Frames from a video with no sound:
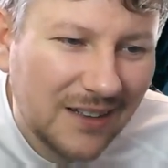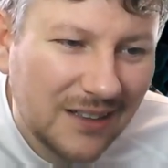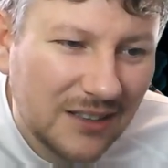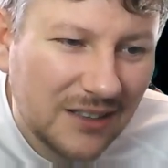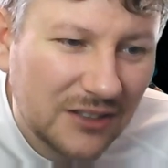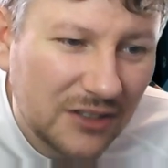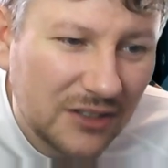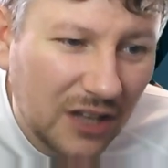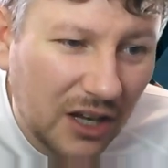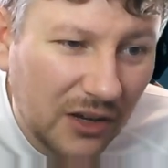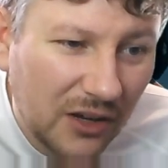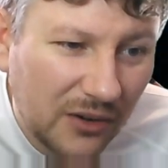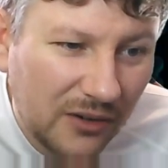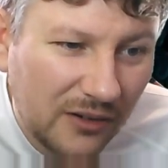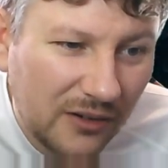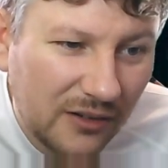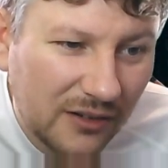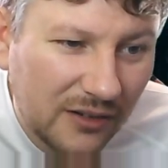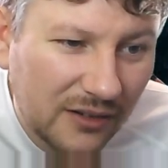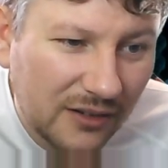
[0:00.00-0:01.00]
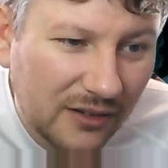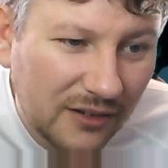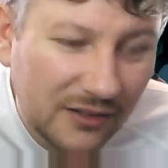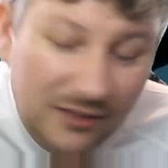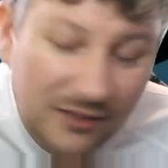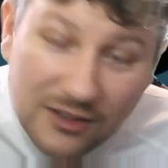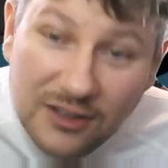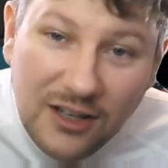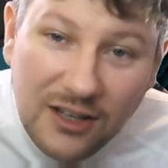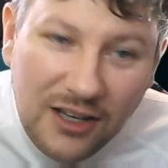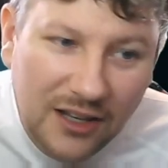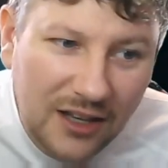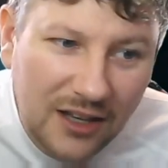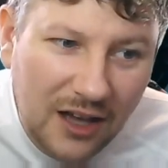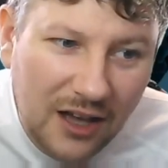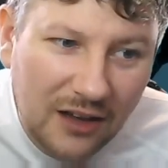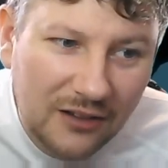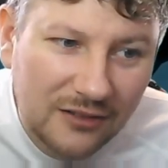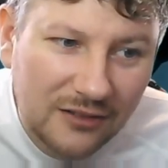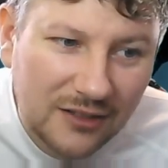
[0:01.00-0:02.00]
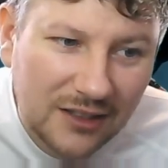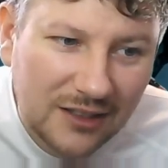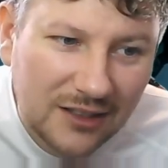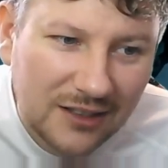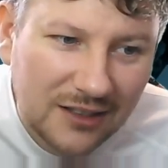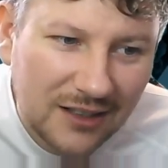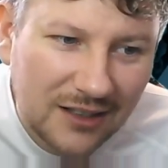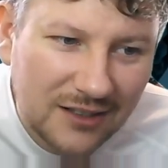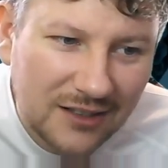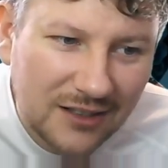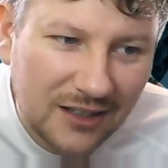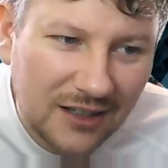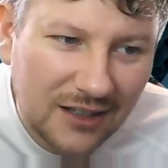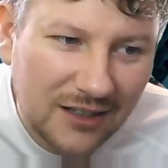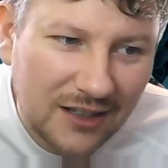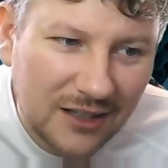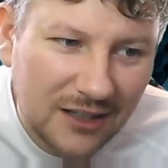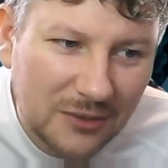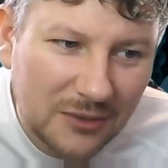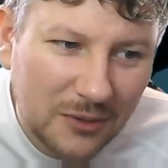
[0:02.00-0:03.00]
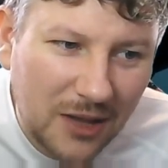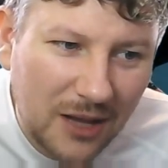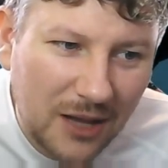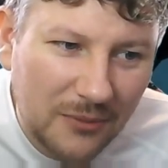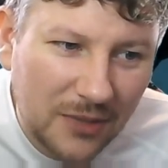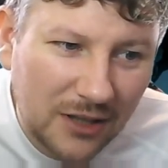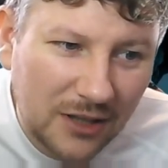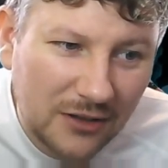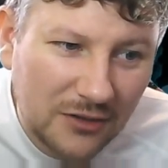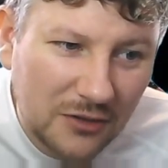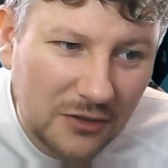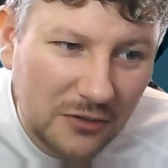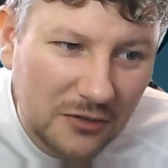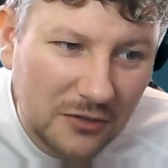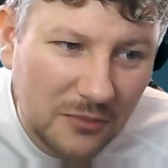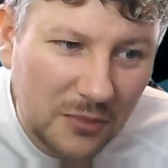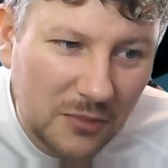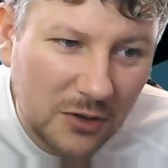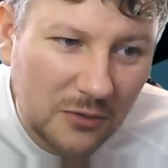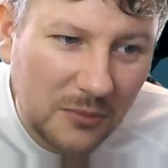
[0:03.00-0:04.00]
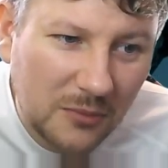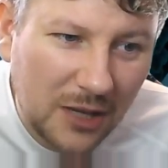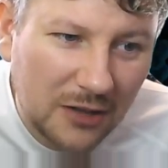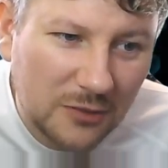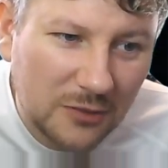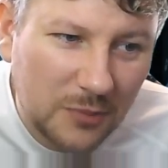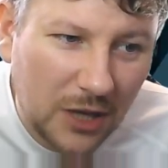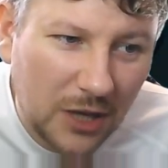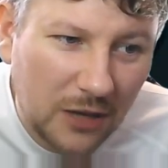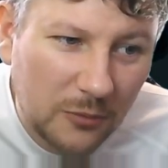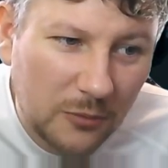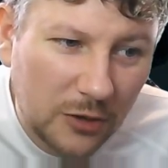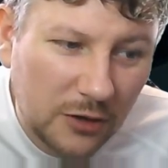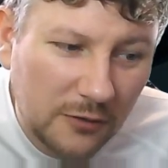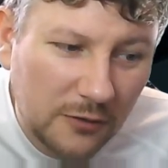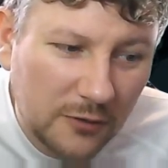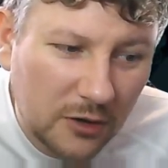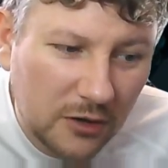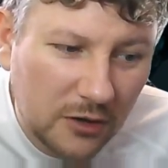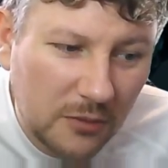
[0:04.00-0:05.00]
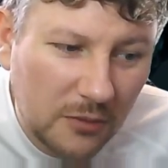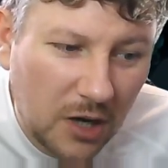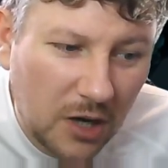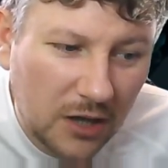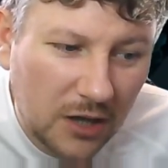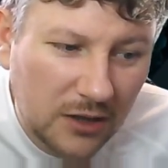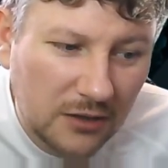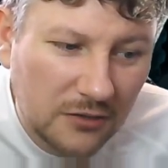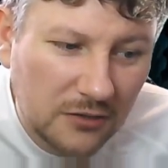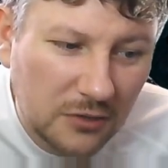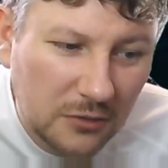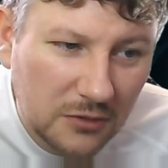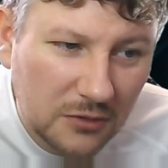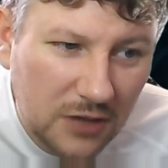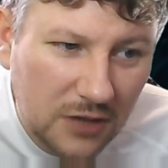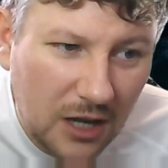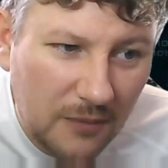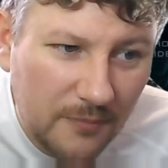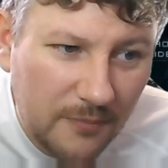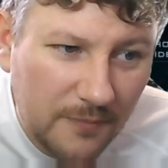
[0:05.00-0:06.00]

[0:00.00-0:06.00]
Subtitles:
So there you go. That's what that means. Use the middle mouse button when you've got your mining tools up,